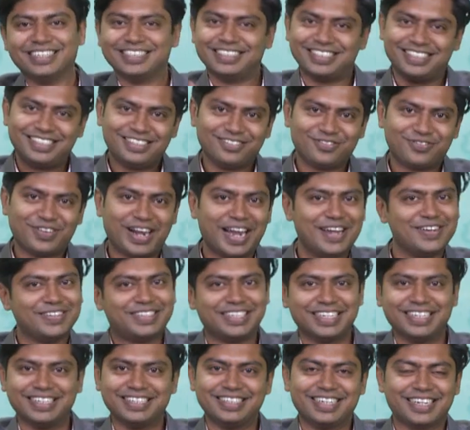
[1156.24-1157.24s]
5,
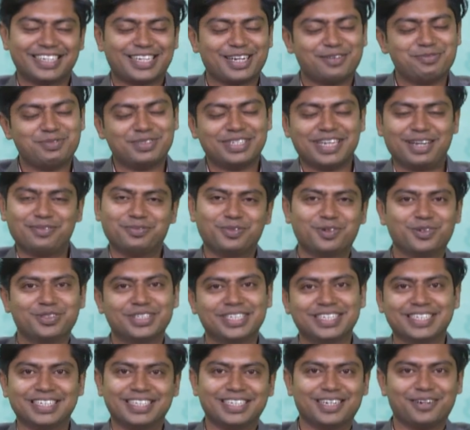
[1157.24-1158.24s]
10 attempts are more
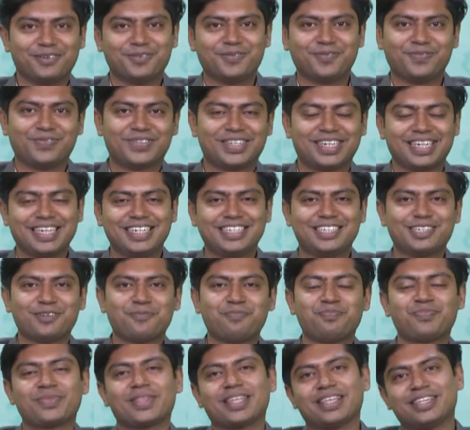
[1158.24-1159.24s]
than enough, right?
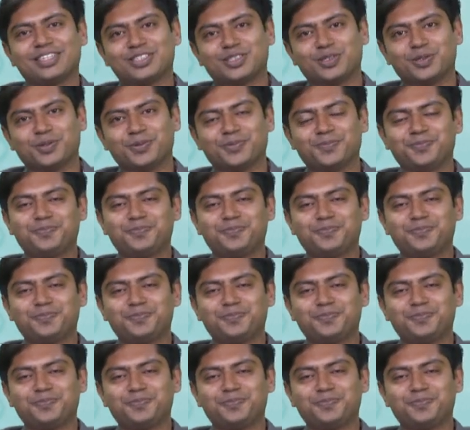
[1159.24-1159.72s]
So,